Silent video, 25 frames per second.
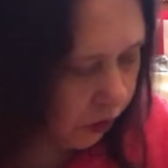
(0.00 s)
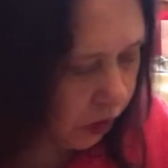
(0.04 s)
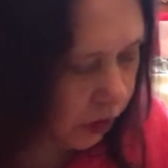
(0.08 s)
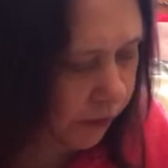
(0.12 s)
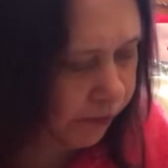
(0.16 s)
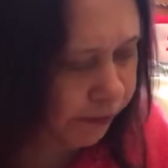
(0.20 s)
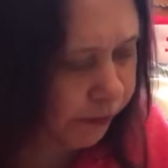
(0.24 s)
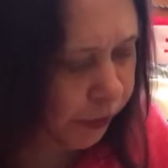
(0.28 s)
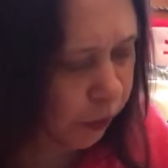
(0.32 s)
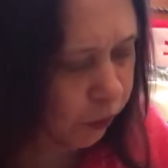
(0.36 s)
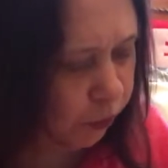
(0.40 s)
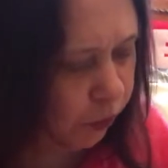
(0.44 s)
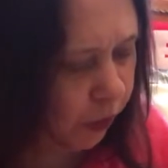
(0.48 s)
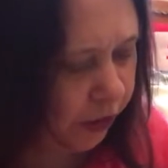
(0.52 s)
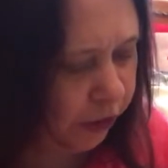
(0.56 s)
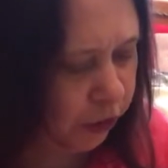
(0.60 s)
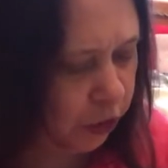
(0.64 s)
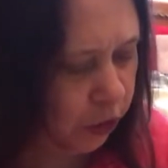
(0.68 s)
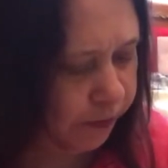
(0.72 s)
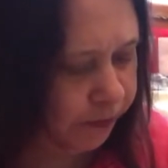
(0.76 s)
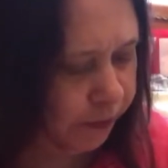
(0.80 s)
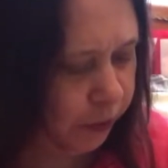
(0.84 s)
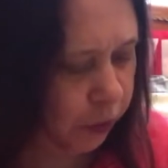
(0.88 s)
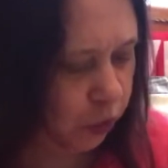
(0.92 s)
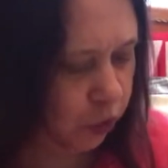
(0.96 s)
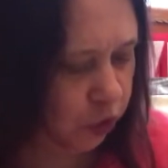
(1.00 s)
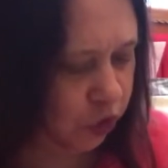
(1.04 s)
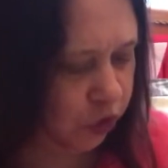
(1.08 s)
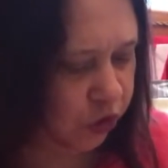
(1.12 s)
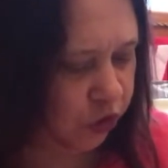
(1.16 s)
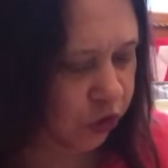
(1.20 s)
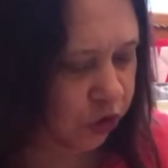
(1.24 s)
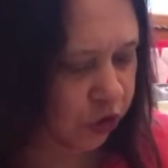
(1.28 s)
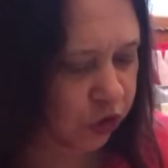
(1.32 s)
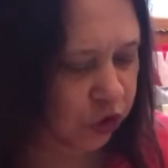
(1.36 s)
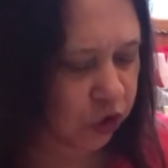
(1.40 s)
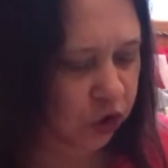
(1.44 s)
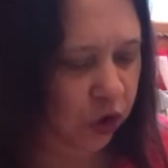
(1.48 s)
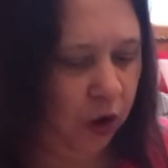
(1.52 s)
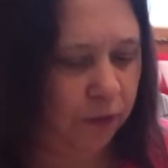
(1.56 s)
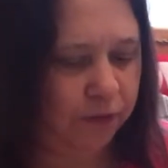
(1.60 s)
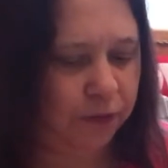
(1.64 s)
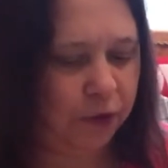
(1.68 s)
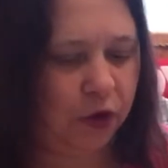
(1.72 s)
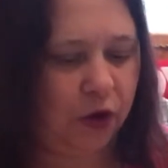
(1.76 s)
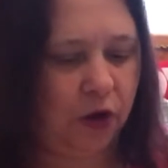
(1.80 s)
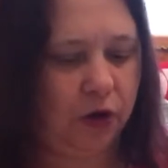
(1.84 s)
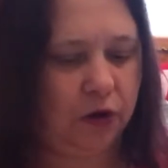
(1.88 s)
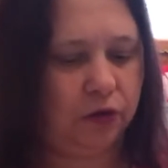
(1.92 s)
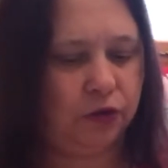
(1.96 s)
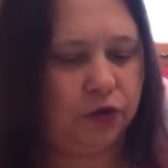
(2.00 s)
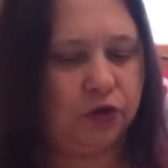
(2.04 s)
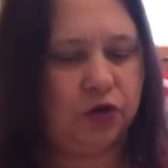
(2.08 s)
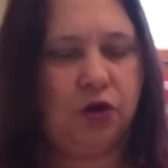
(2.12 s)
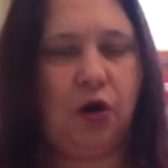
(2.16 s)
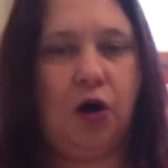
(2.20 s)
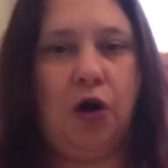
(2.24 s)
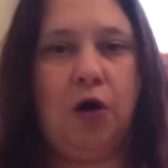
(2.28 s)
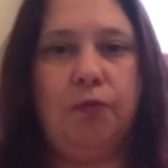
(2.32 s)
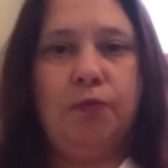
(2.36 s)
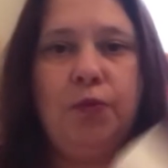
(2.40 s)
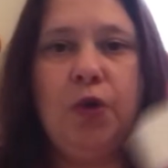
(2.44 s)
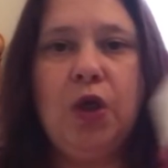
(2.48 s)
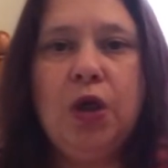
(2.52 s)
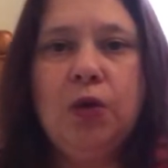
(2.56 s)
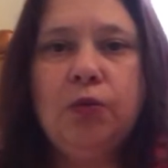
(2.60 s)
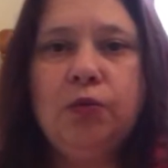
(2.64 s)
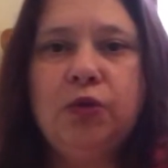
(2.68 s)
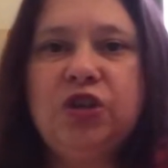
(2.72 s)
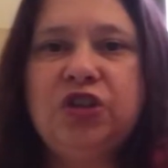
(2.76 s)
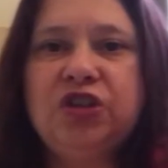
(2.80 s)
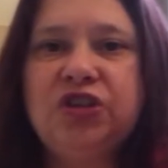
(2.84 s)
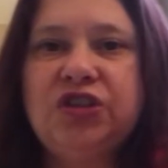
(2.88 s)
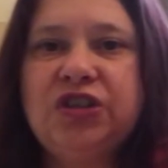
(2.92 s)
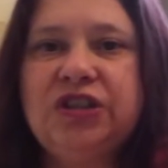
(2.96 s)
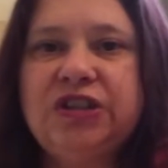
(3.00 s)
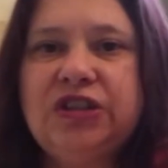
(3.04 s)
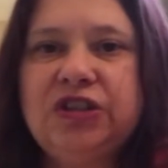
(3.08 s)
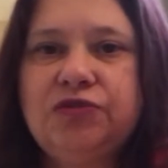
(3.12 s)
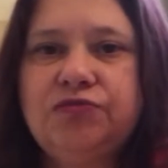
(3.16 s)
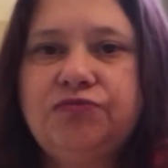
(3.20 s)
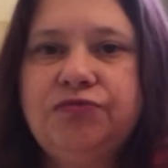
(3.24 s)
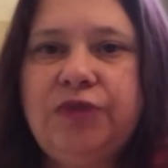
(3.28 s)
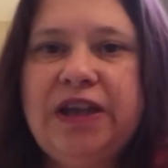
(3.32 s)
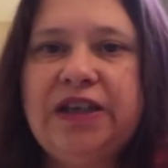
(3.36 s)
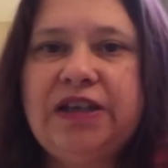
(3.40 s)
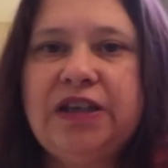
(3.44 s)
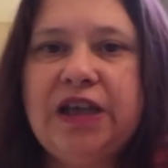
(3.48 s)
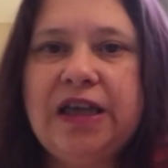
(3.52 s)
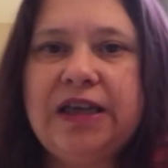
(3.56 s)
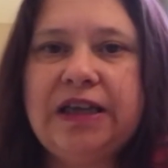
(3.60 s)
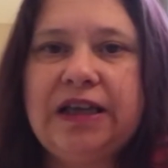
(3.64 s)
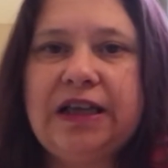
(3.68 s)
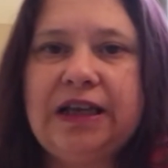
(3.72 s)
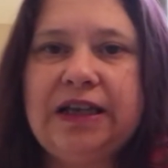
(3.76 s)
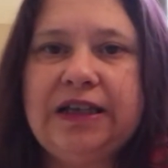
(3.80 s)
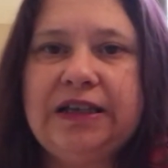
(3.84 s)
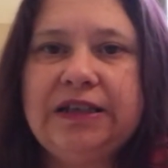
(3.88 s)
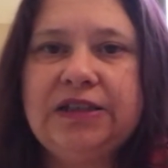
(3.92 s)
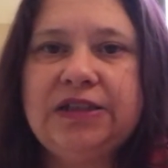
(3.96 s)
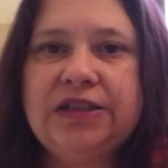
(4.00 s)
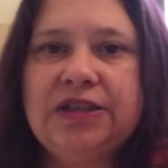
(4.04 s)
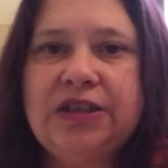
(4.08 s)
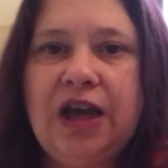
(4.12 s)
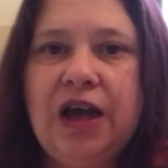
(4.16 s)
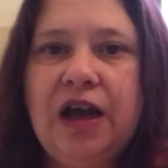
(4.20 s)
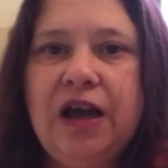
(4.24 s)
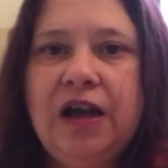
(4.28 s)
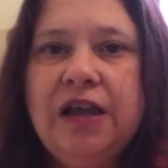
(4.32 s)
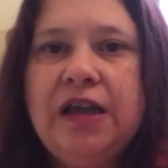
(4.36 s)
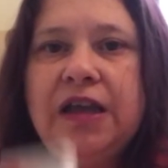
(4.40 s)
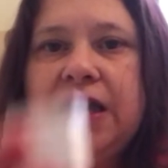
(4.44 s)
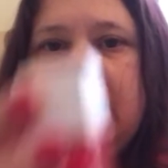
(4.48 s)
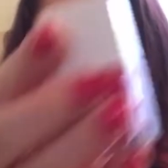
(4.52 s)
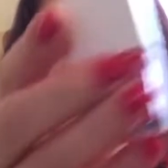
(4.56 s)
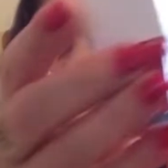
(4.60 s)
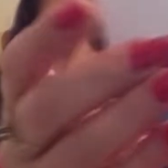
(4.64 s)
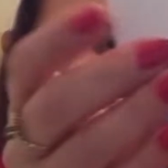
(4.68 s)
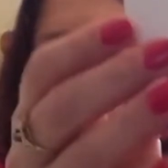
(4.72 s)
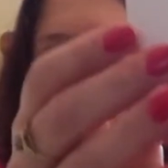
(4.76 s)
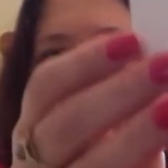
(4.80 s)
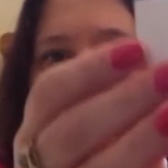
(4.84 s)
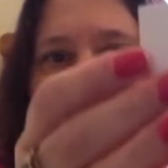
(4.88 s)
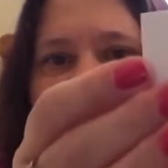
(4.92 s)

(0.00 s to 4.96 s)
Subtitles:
But when you put the top coat on, which is this red glitter, it